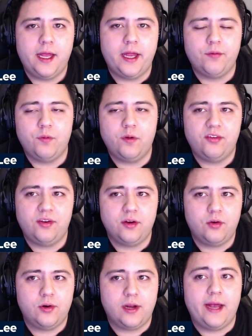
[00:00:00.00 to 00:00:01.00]
every
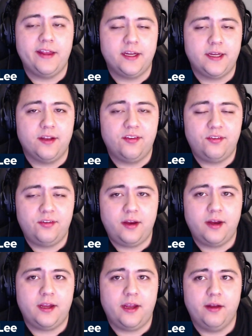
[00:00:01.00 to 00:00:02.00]
single guy that gets
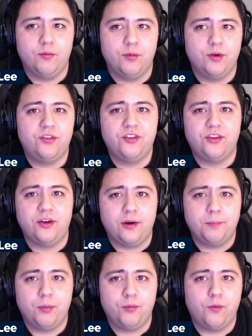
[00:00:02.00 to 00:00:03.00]
sick and reduces
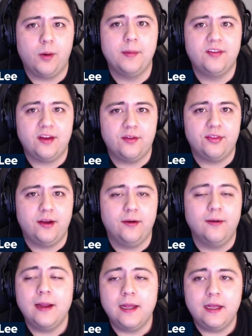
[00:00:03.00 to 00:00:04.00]
their performance out
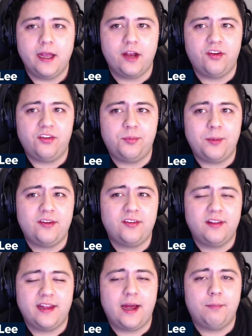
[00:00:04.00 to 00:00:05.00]
there, it just makes
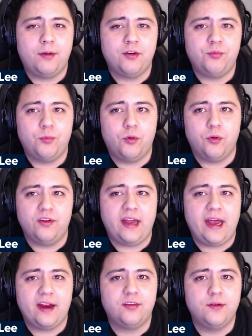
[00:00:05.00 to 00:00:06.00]
it that much more
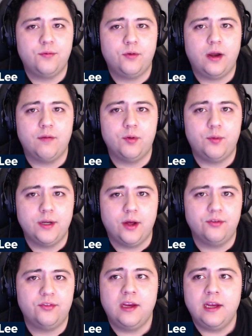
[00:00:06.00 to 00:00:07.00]
taxing for everyone
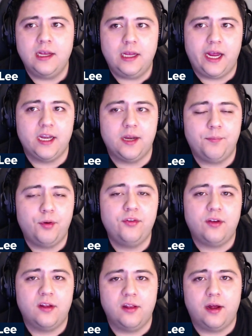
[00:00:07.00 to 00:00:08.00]
else, and it
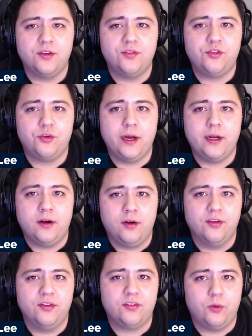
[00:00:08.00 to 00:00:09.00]
puts a lot of strain on
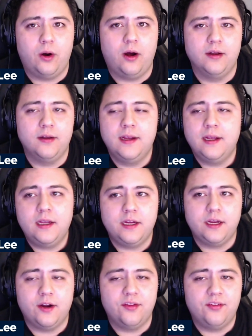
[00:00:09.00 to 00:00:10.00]
the squad.
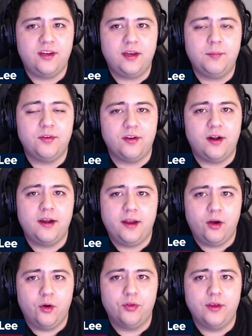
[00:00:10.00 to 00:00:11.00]
You know, this team is not
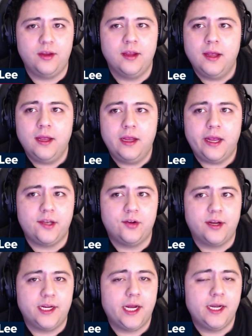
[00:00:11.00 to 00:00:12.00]
healthy, and you
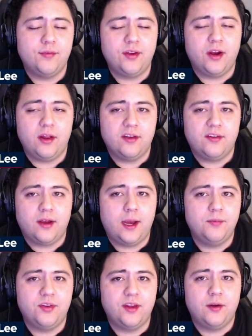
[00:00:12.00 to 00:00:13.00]
can kind of tell at
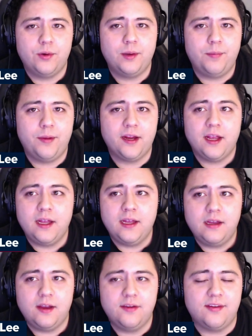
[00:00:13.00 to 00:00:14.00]
times that Winnipeg
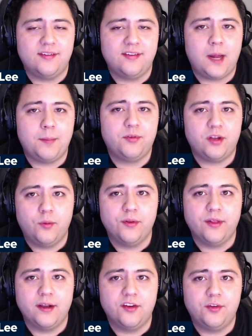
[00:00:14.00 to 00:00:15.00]
is a step slower
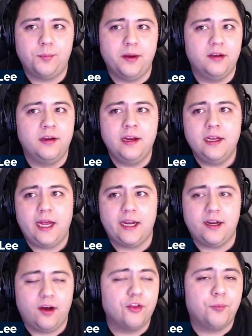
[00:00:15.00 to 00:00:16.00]
than it's been
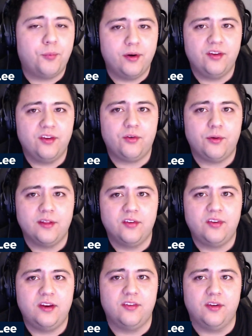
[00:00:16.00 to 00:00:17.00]
at other points during the
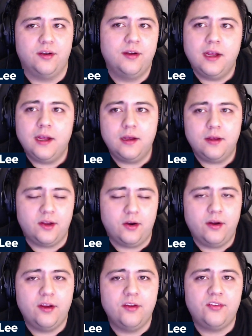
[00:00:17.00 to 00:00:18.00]
season.
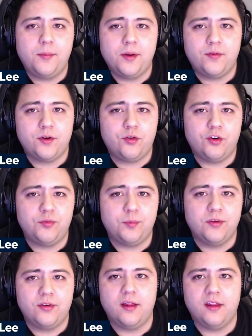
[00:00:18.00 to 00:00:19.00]
There is a bit of a
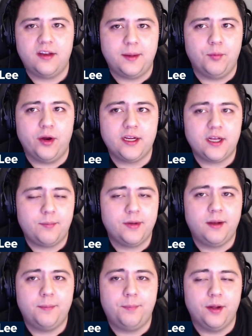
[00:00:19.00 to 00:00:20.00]
Christmas holiday break
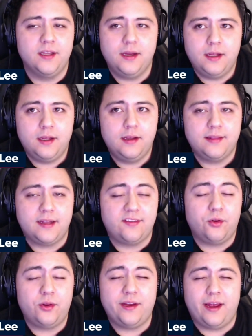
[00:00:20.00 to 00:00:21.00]
coming up, but
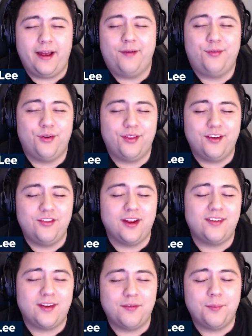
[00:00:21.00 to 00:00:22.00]
that's only after the
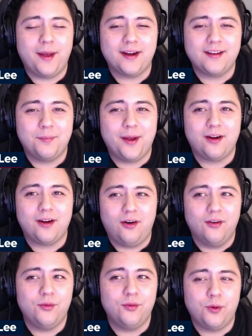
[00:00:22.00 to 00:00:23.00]
Jets have a back-to-back
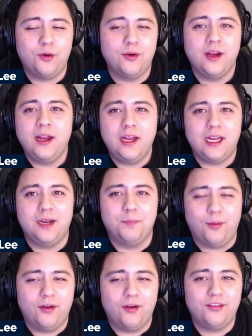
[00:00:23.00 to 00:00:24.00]
on the road in
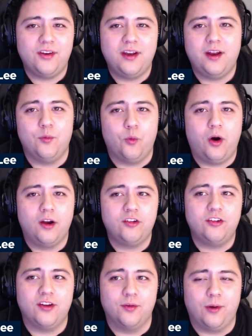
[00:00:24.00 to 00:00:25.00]
Boston and
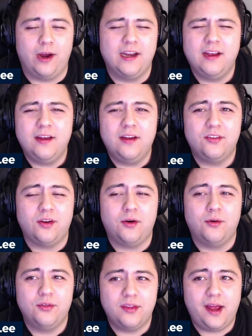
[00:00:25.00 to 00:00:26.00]
Washington, right?
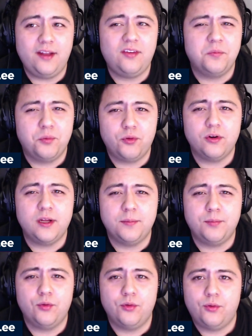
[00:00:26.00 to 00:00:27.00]
So that's a pretty
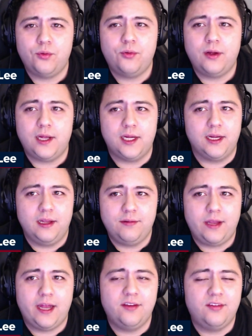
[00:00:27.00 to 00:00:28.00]
brutal
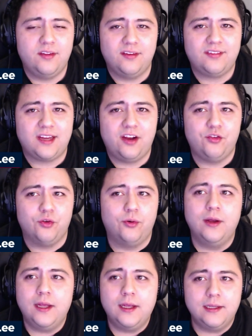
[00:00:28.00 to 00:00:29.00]
end to the schedule.
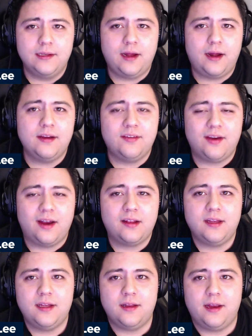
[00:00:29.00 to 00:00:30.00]
Not
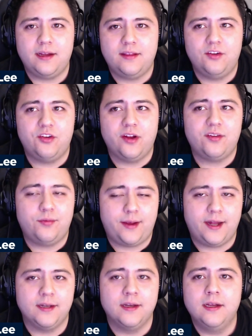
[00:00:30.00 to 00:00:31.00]
exactly like the Jets have
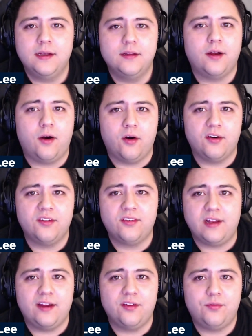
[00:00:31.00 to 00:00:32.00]
had the
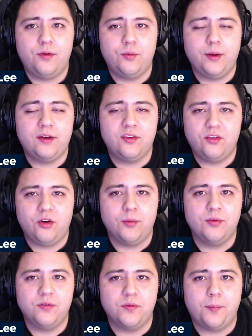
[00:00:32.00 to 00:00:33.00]
hardest last few weeks in
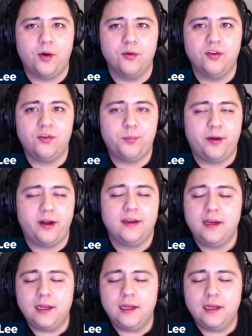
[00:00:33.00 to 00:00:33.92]
terms of opponents, but